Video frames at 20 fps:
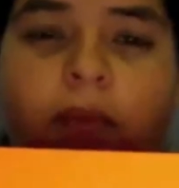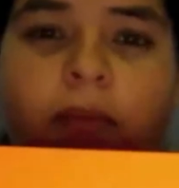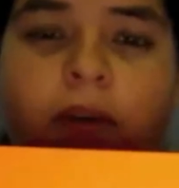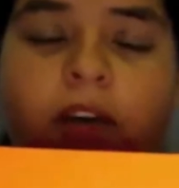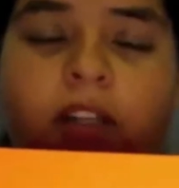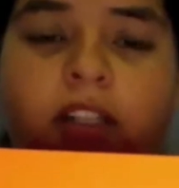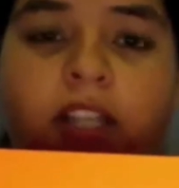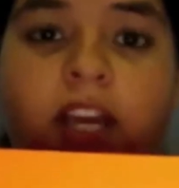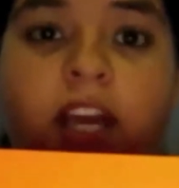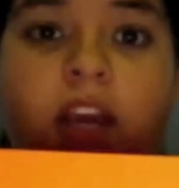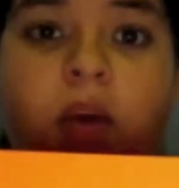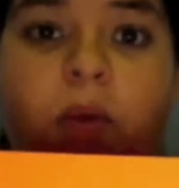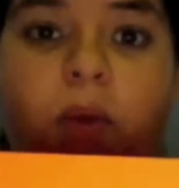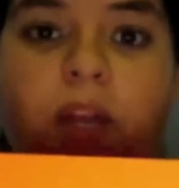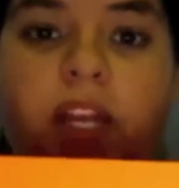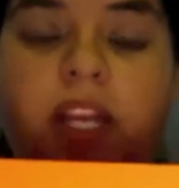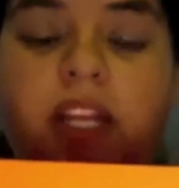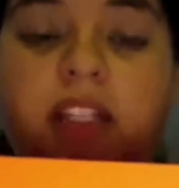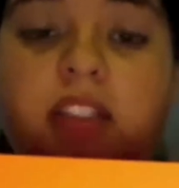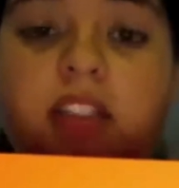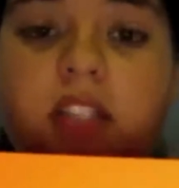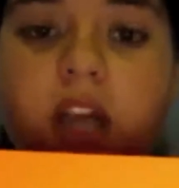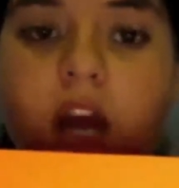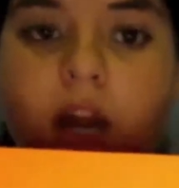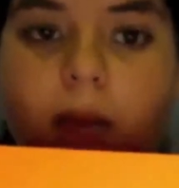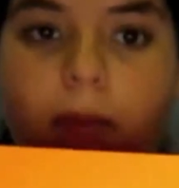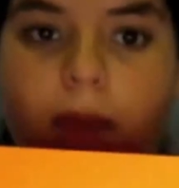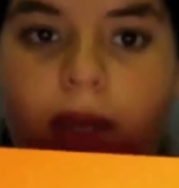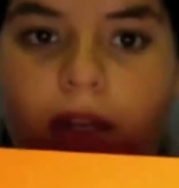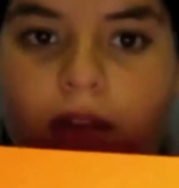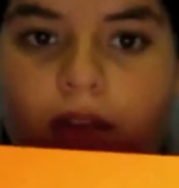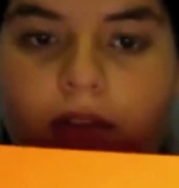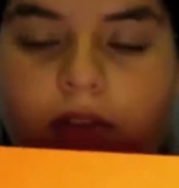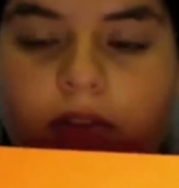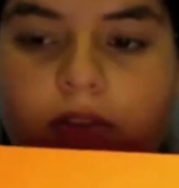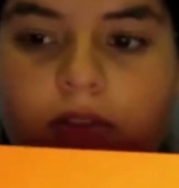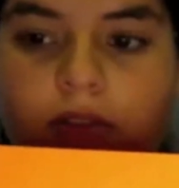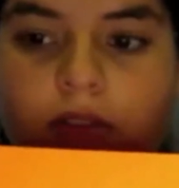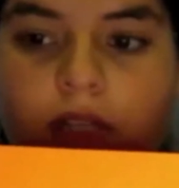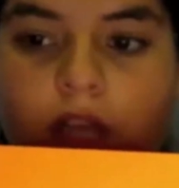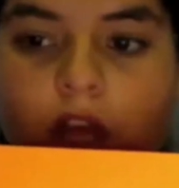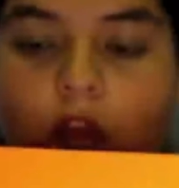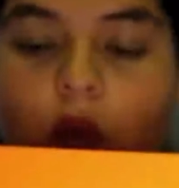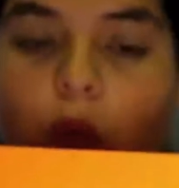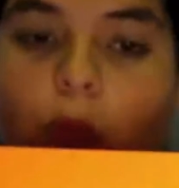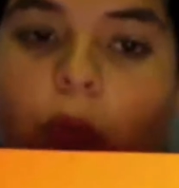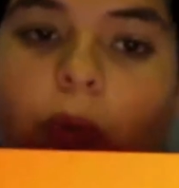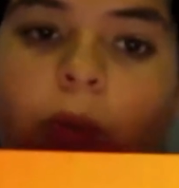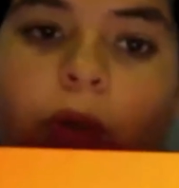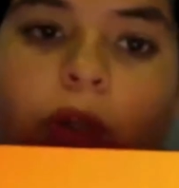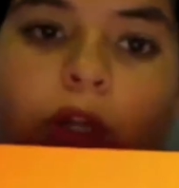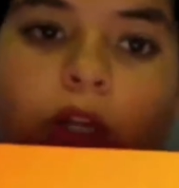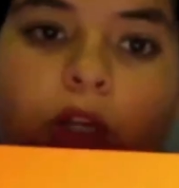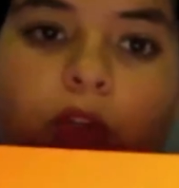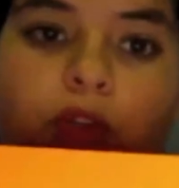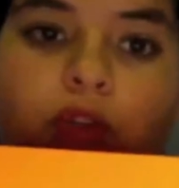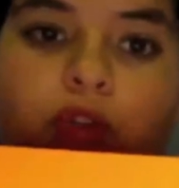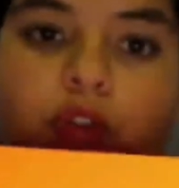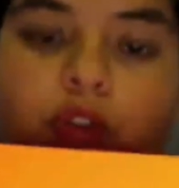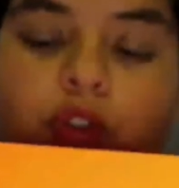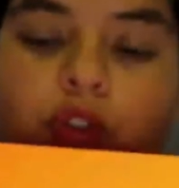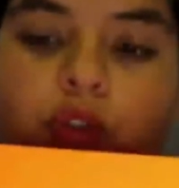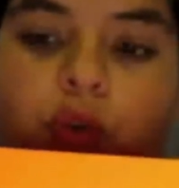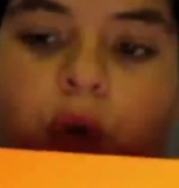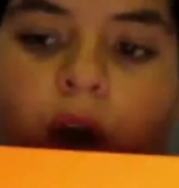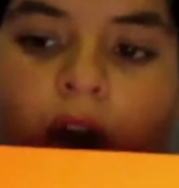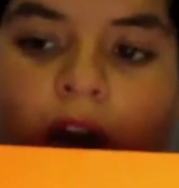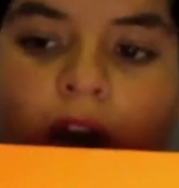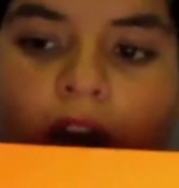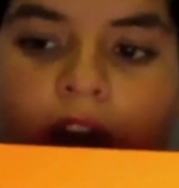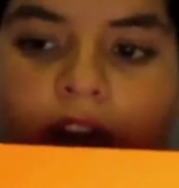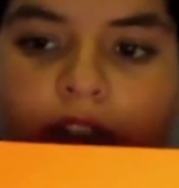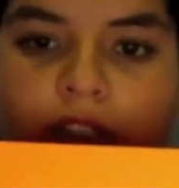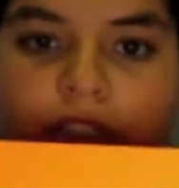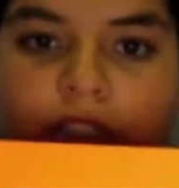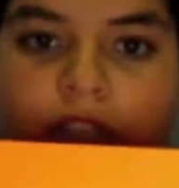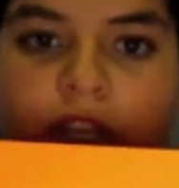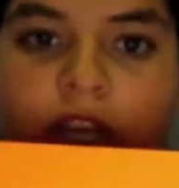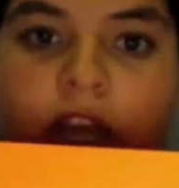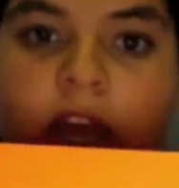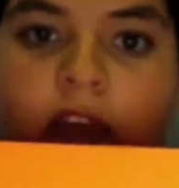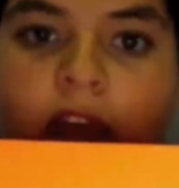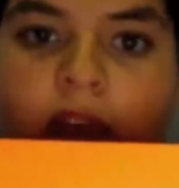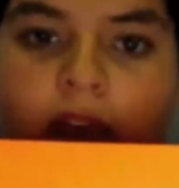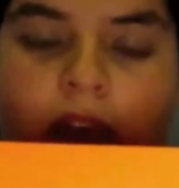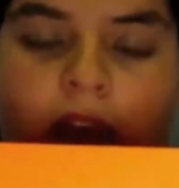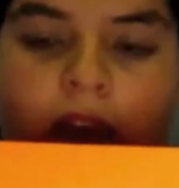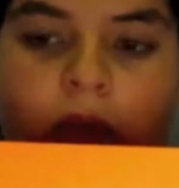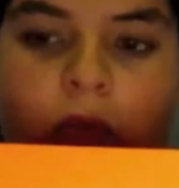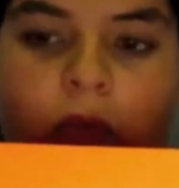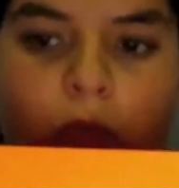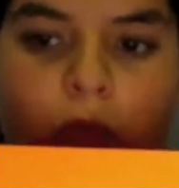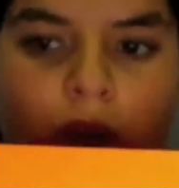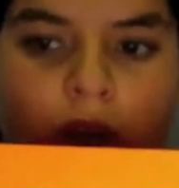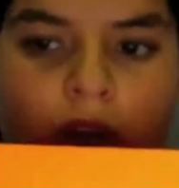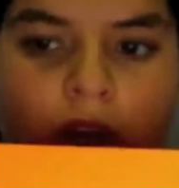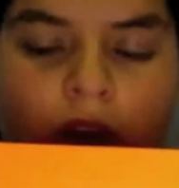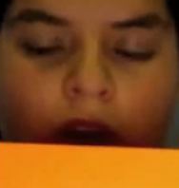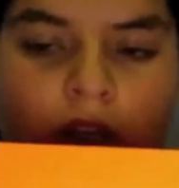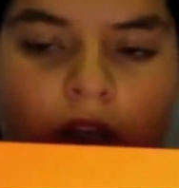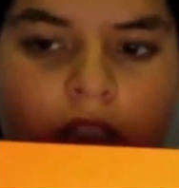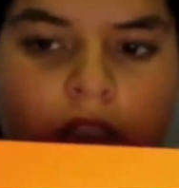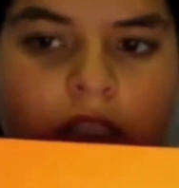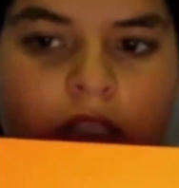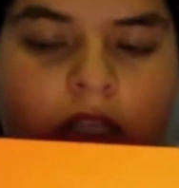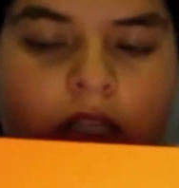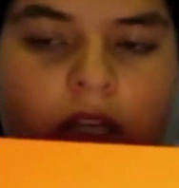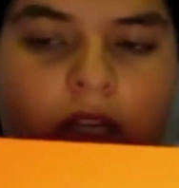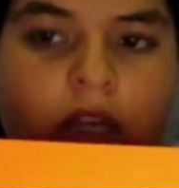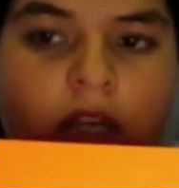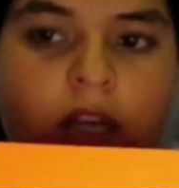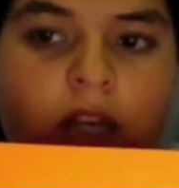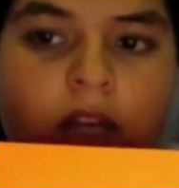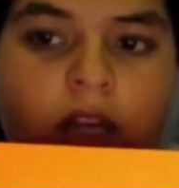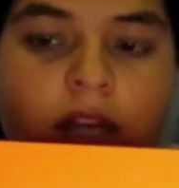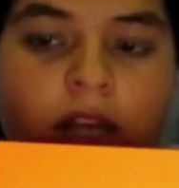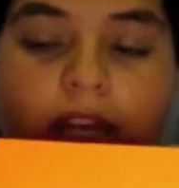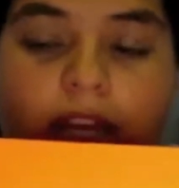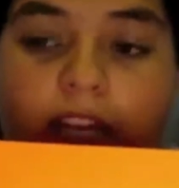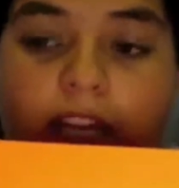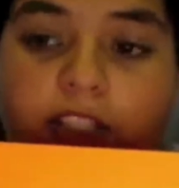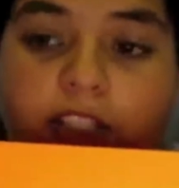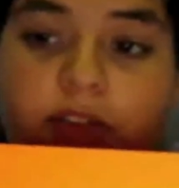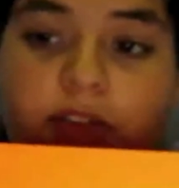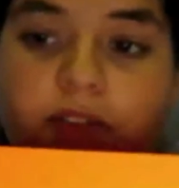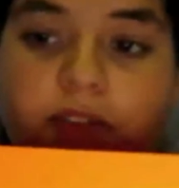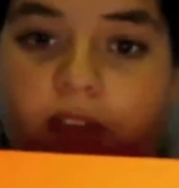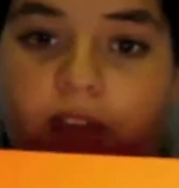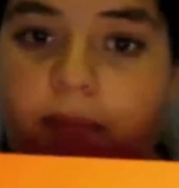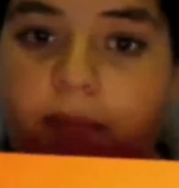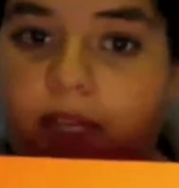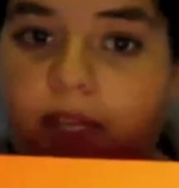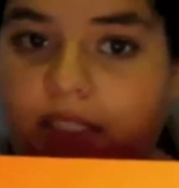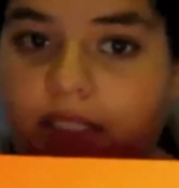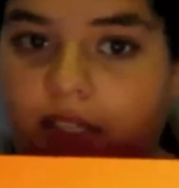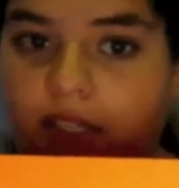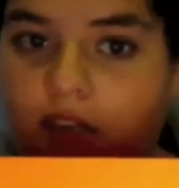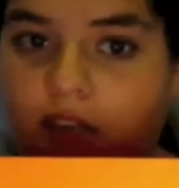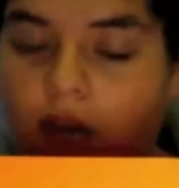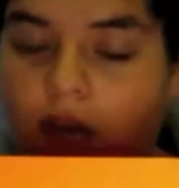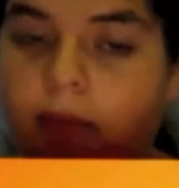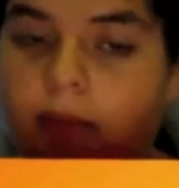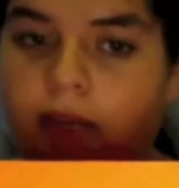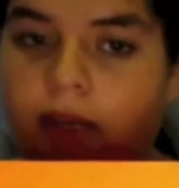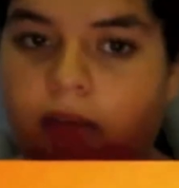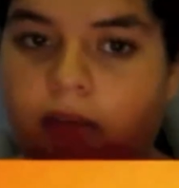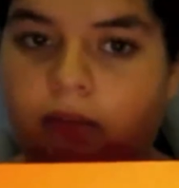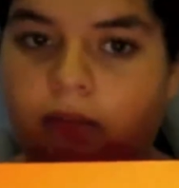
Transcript: bonding, we need nonmetals. We will use 2 hydrogen and 1 oxygen. Each of them is a nonmetal.